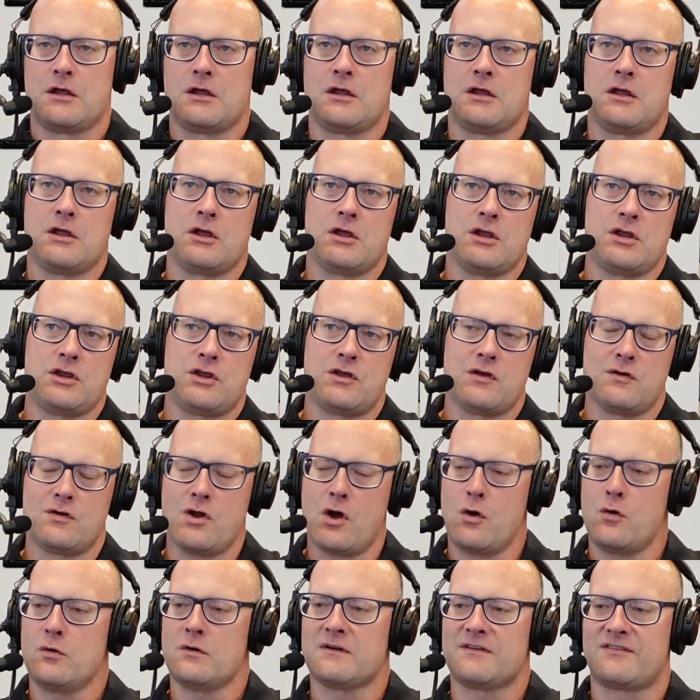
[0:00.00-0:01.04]
You
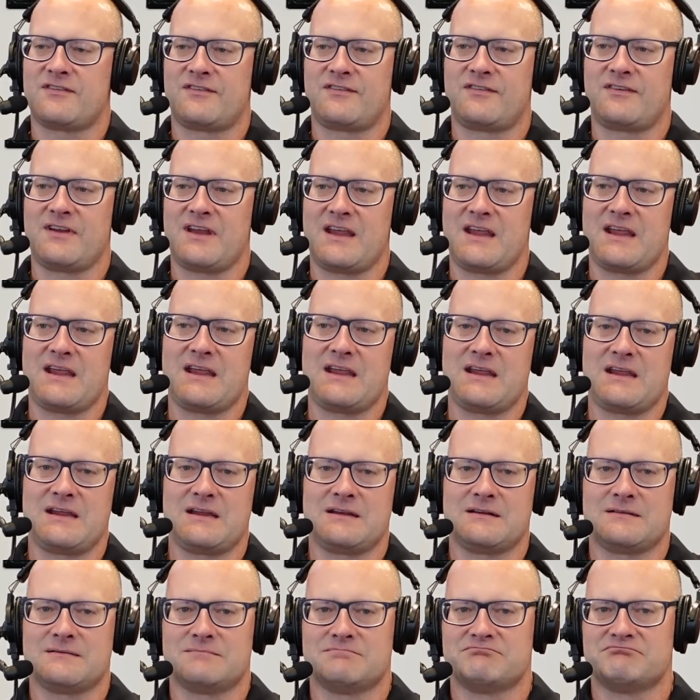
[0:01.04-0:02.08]
don't
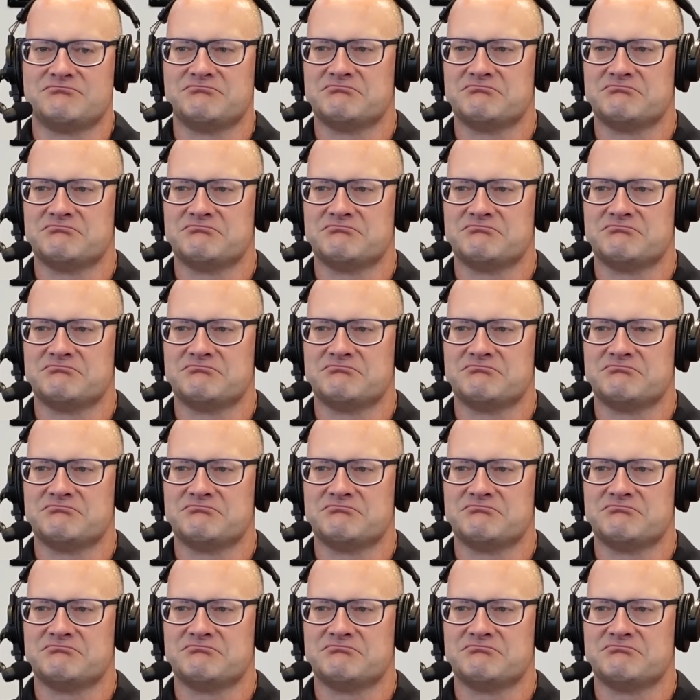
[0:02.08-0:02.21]
see